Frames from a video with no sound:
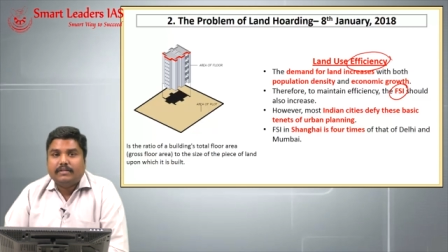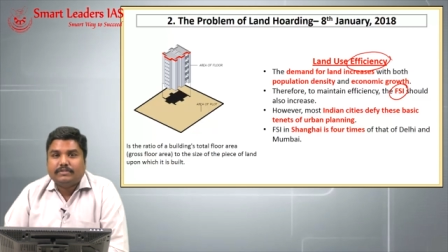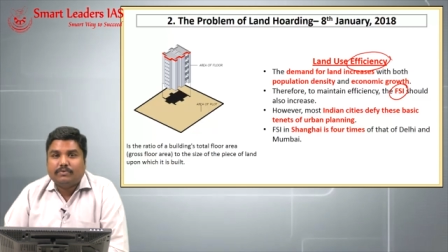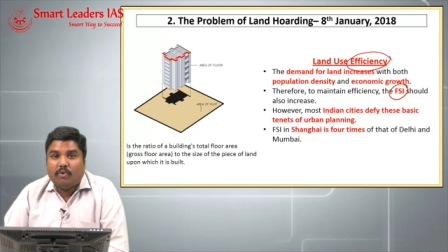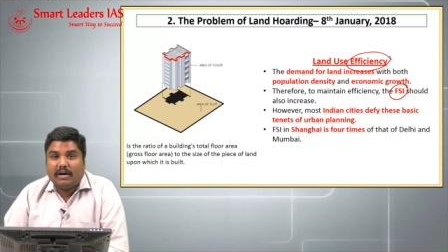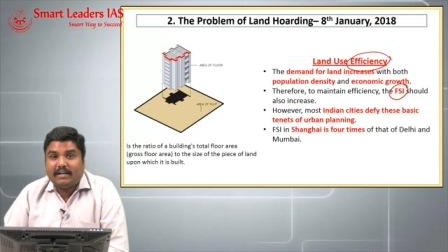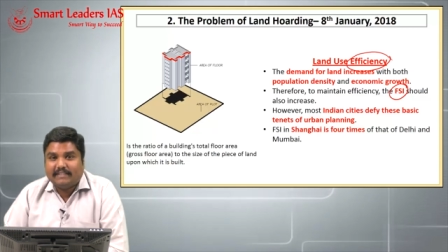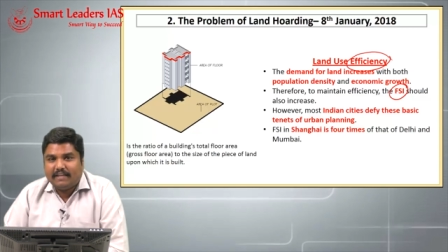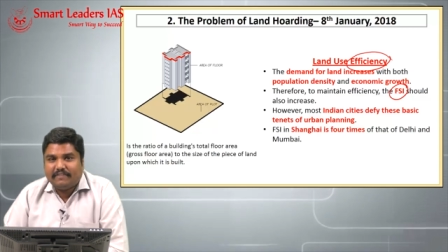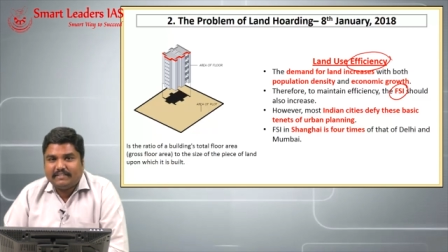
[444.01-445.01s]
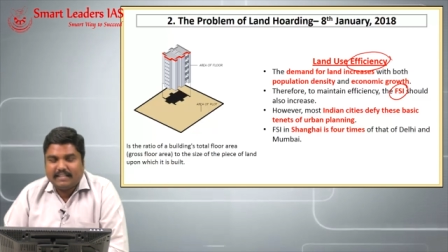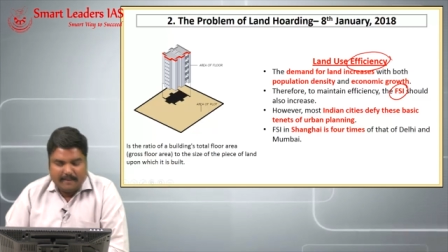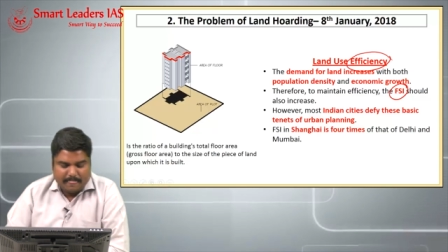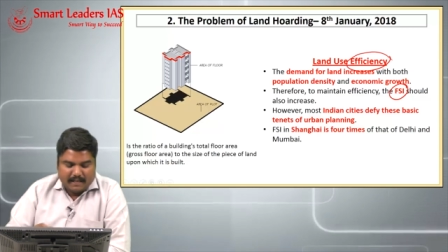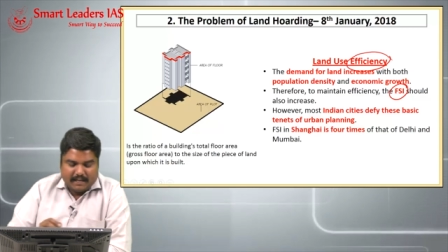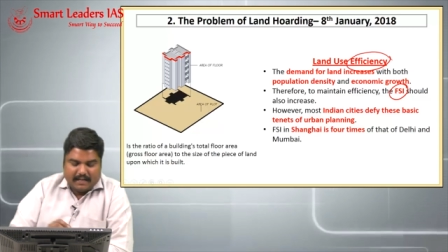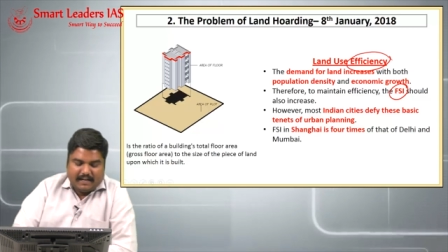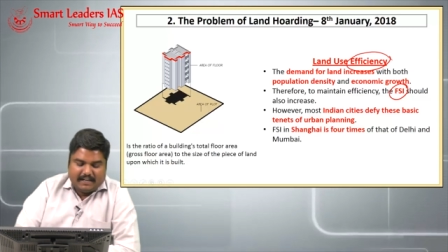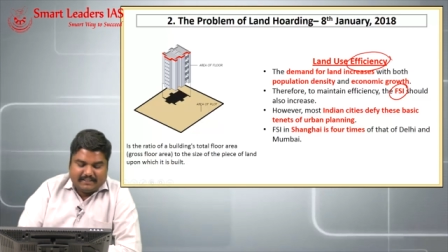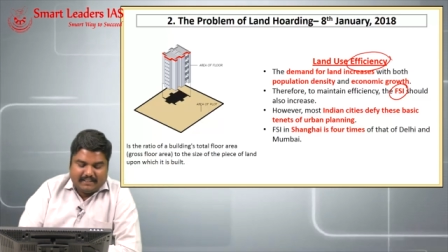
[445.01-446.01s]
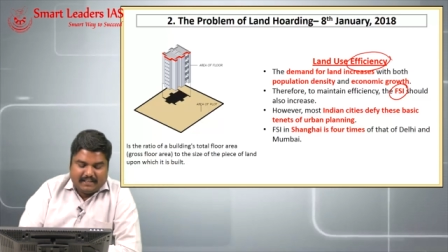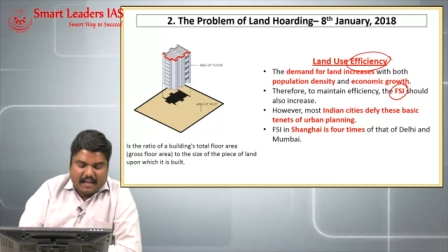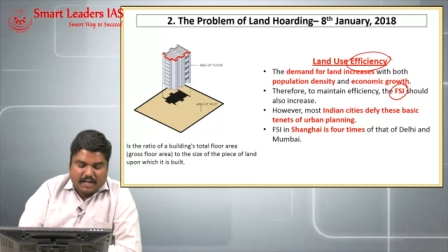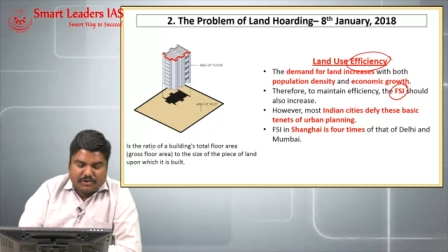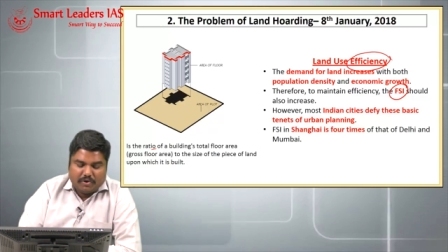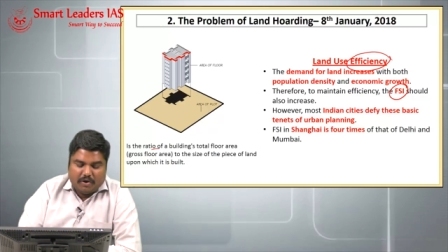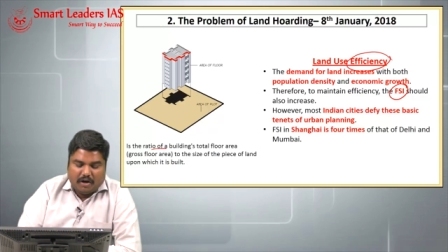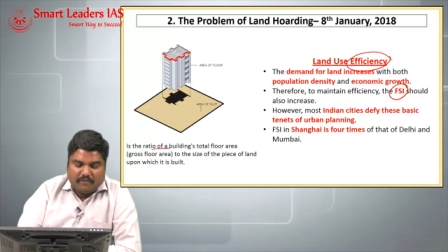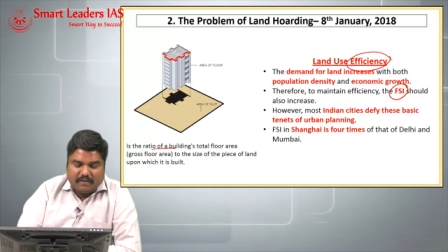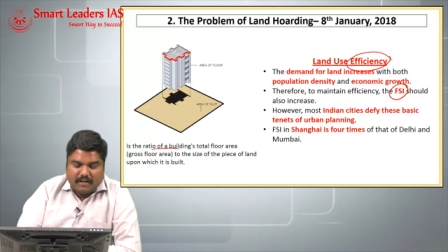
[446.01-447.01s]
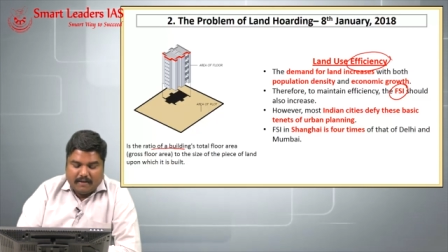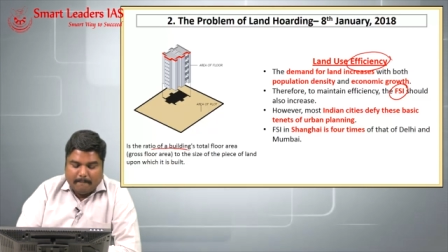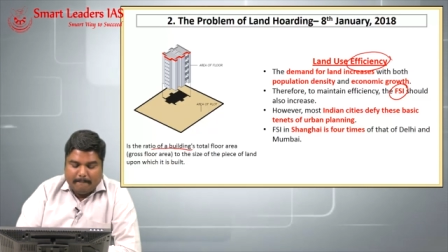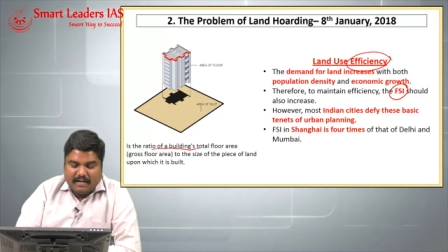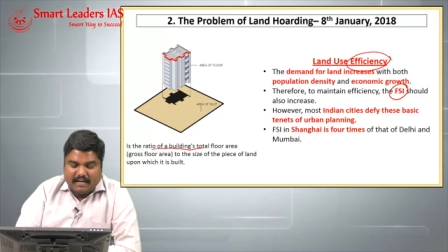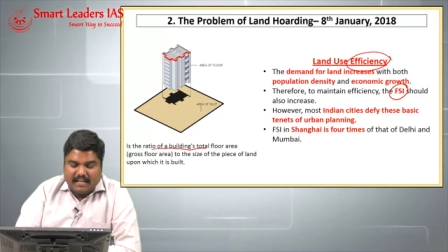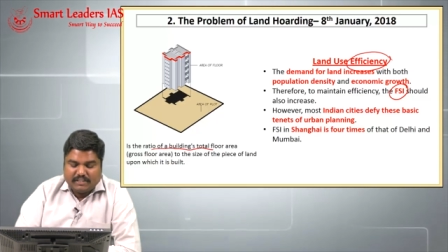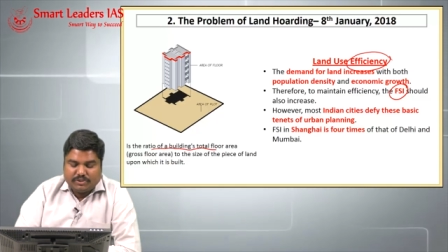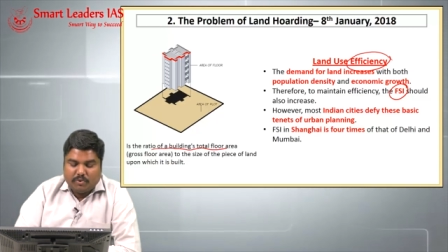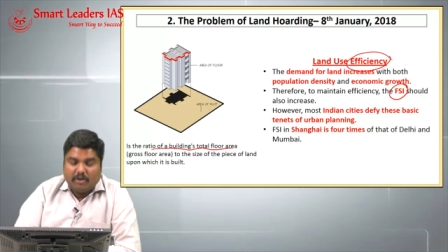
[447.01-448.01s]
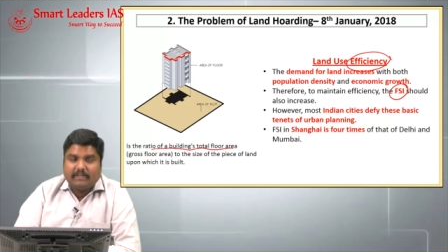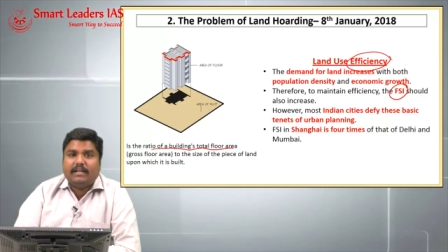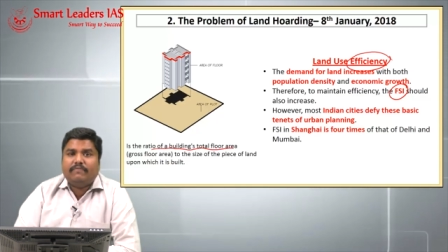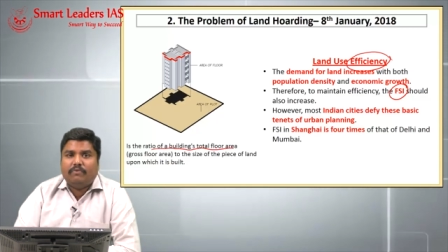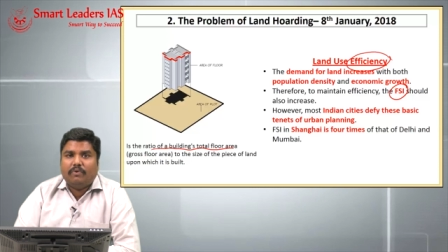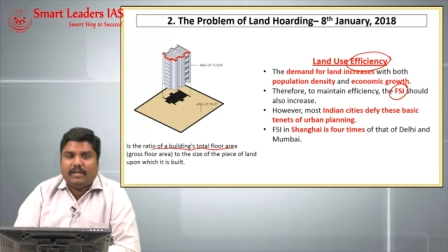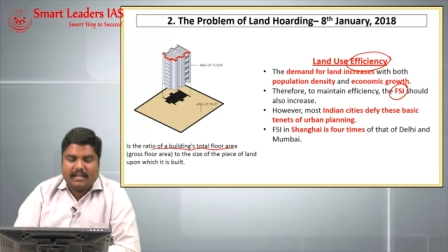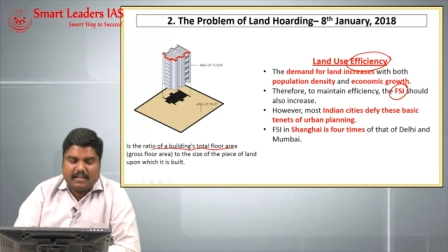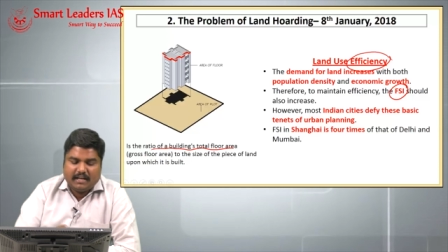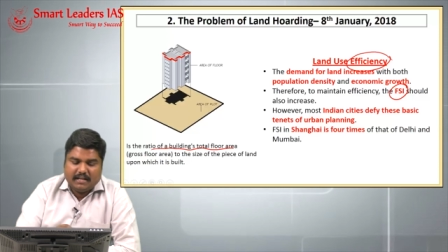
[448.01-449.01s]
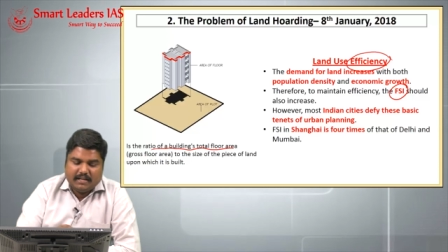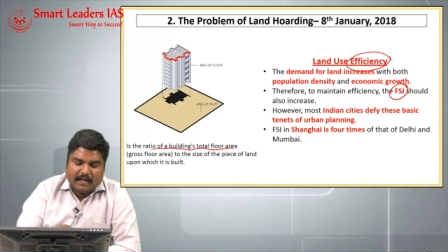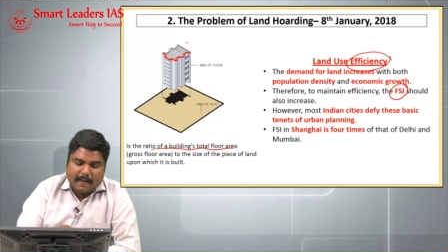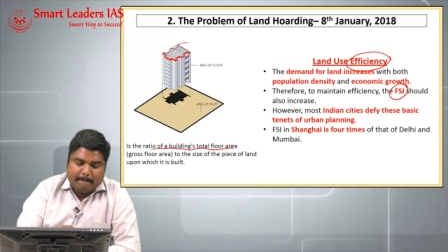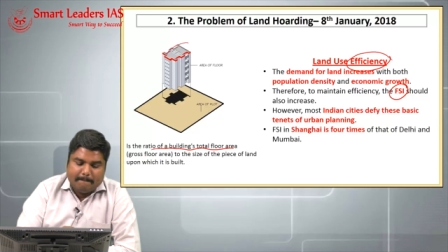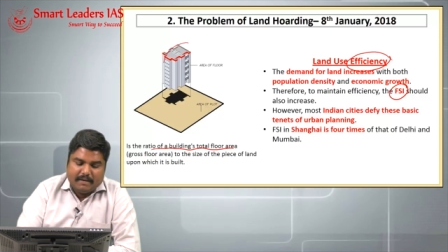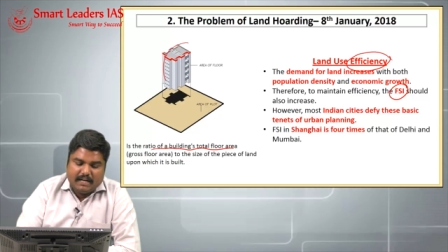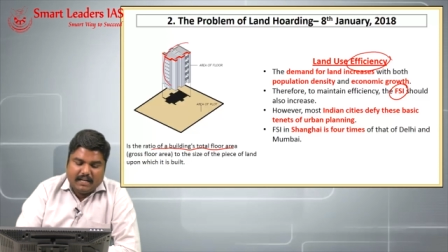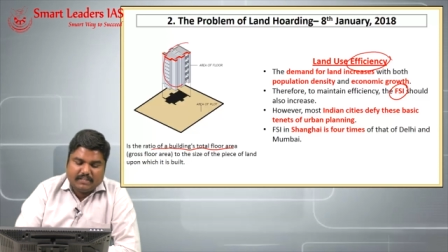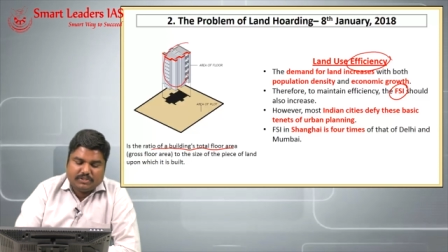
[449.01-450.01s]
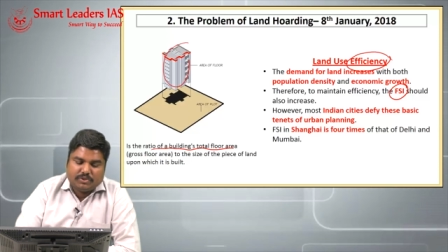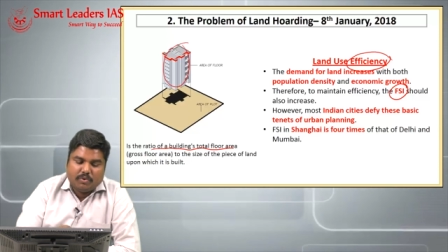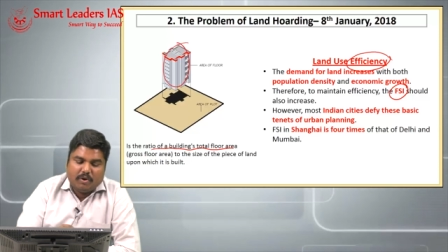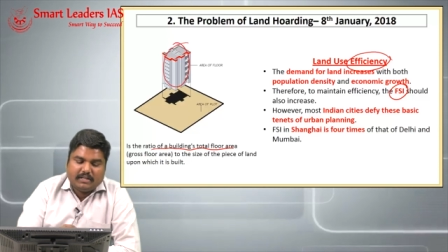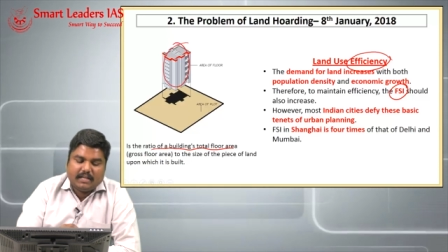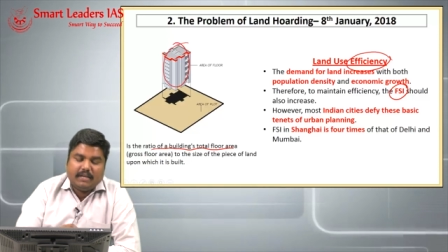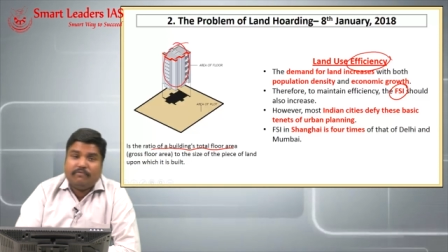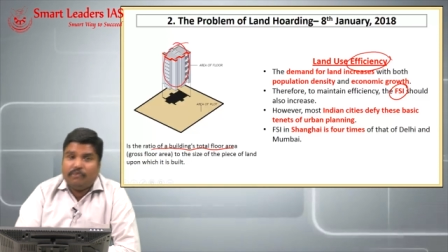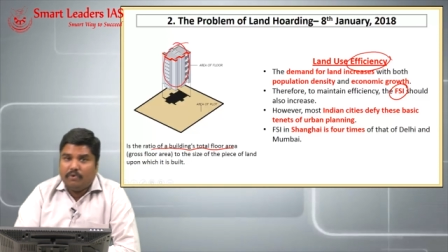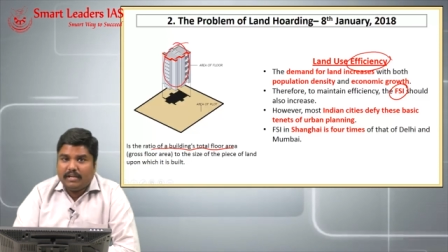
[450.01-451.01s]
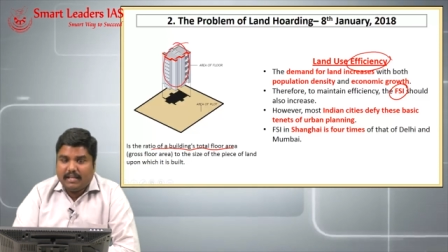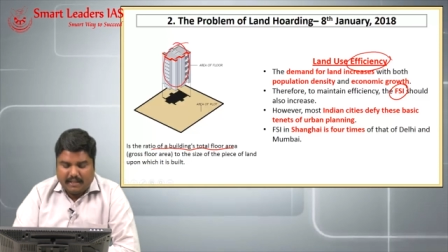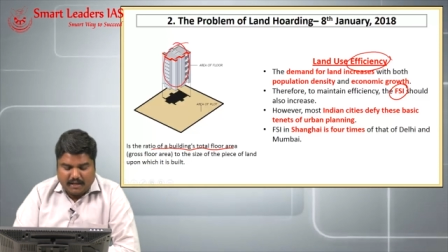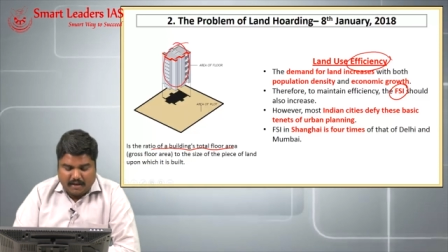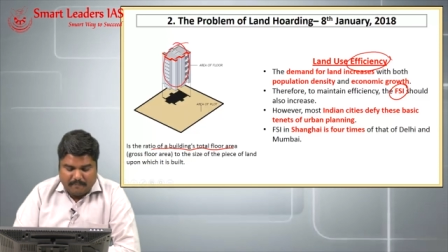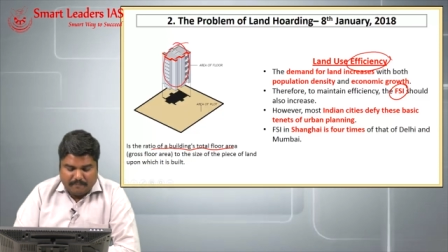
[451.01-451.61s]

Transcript: So what is FSI? It is the ratio of buildings total floor area, buildings total floor area